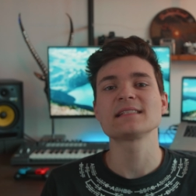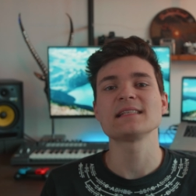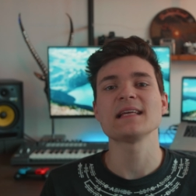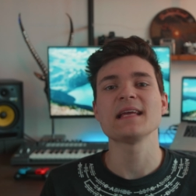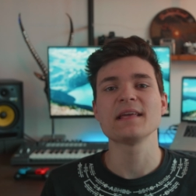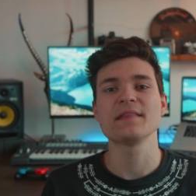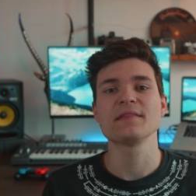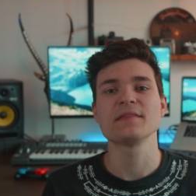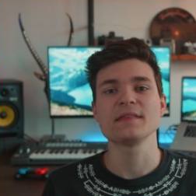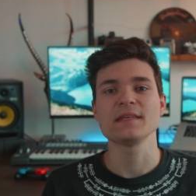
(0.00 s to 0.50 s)

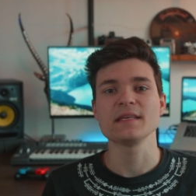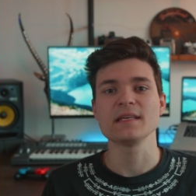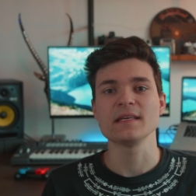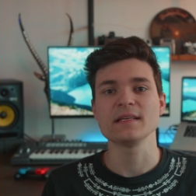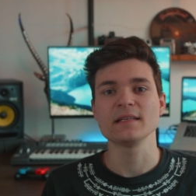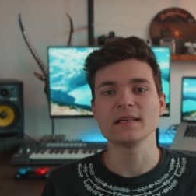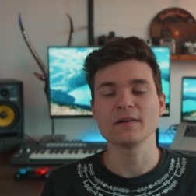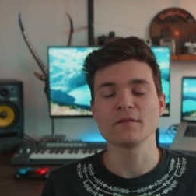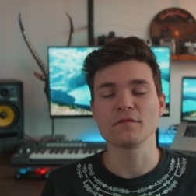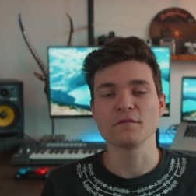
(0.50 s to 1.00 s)
in
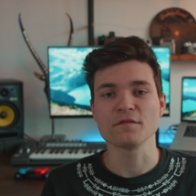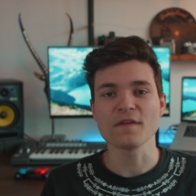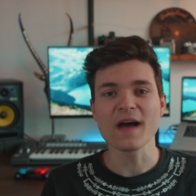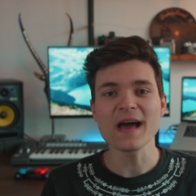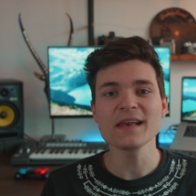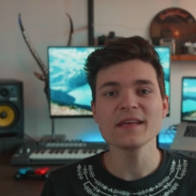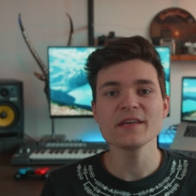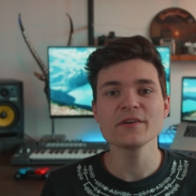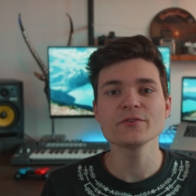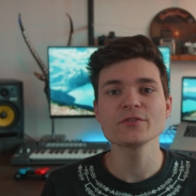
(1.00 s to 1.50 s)
the
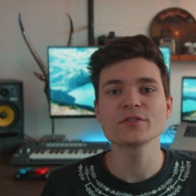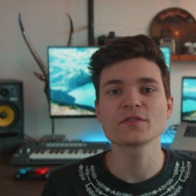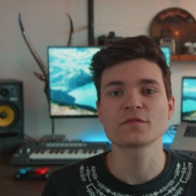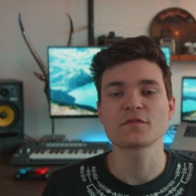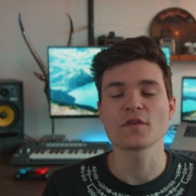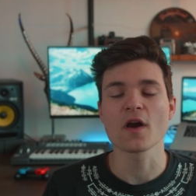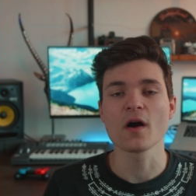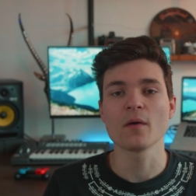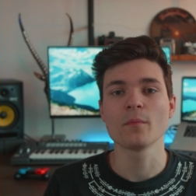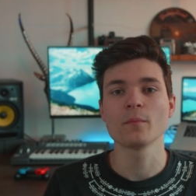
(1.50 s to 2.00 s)
values
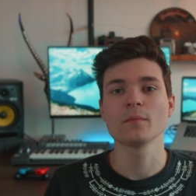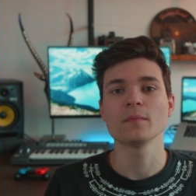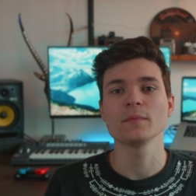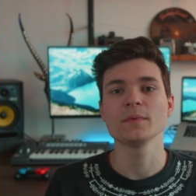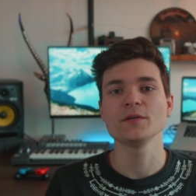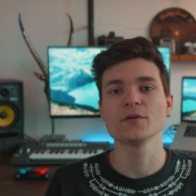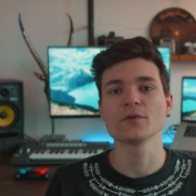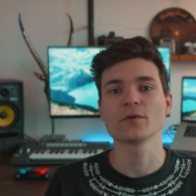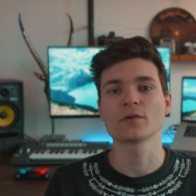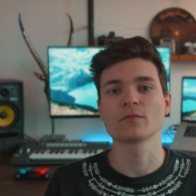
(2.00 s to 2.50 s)
from
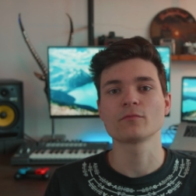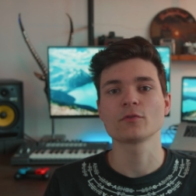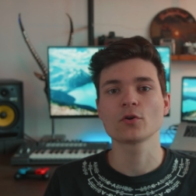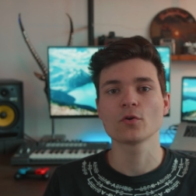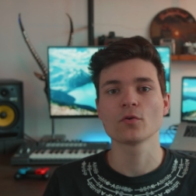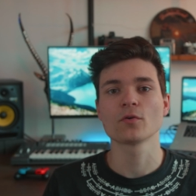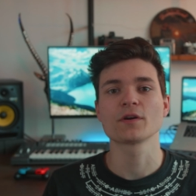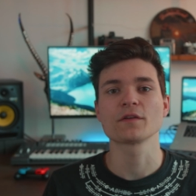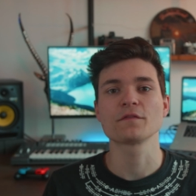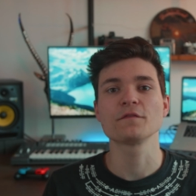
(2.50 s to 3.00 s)
your
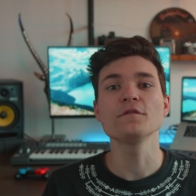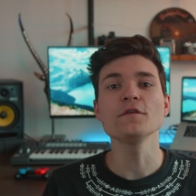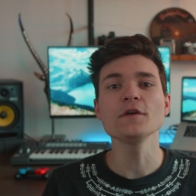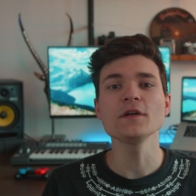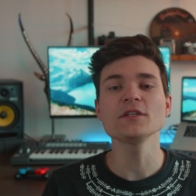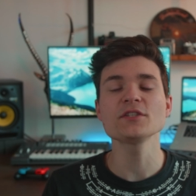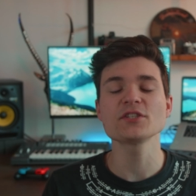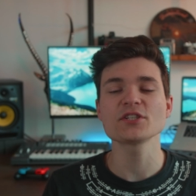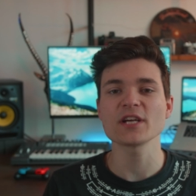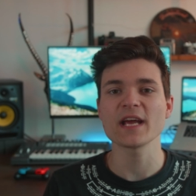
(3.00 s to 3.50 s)
recorded
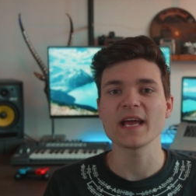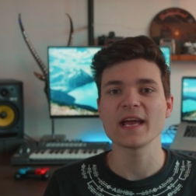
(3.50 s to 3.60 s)
footage,